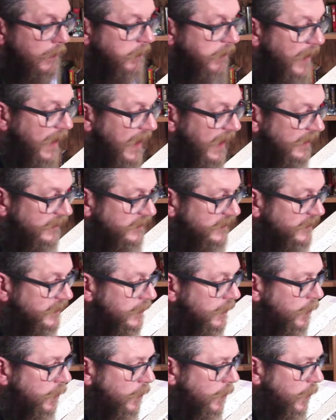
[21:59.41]
But,
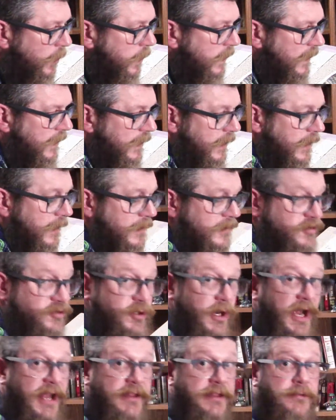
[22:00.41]

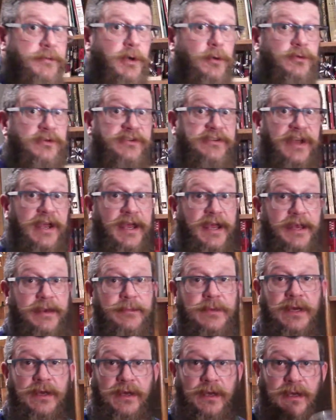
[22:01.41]
dry throat
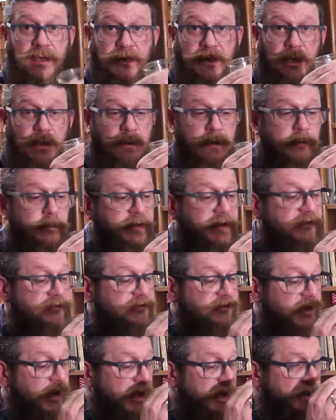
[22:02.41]
time. Got a little bit of
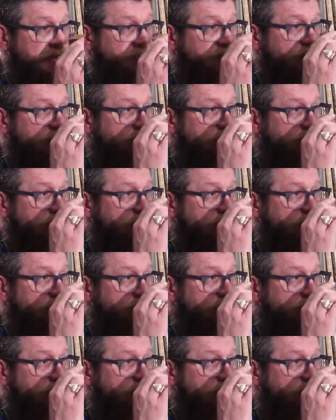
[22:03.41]
scotch.